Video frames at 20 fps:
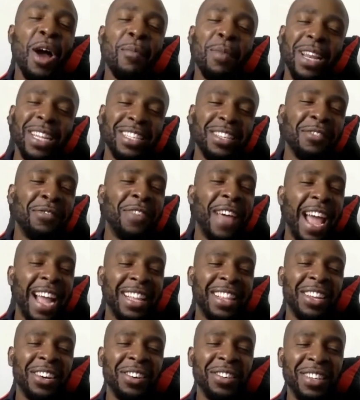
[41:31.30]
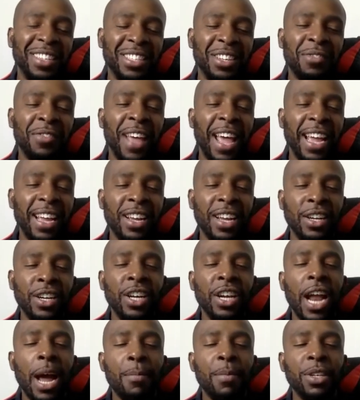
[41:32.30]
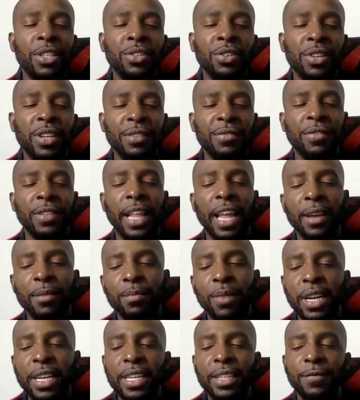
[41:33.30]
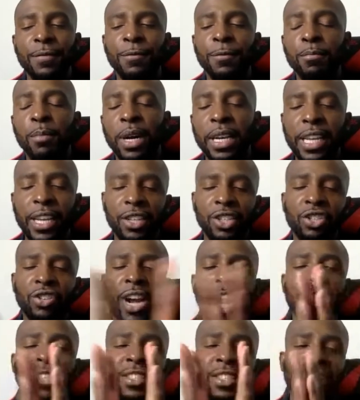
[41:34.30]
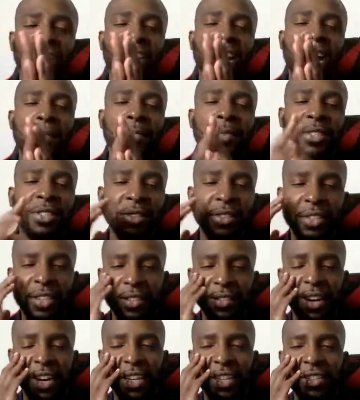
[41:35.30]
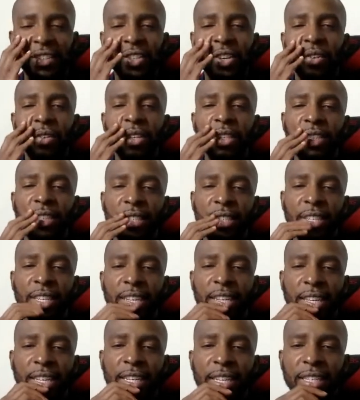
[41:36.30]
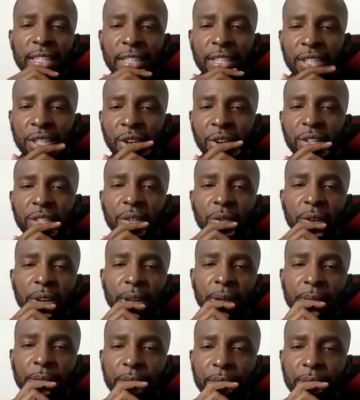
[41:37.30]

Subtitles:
but it's a fact though. It's a fact. Good opportunity, like money attracts a good opportunity, right? There's always a way.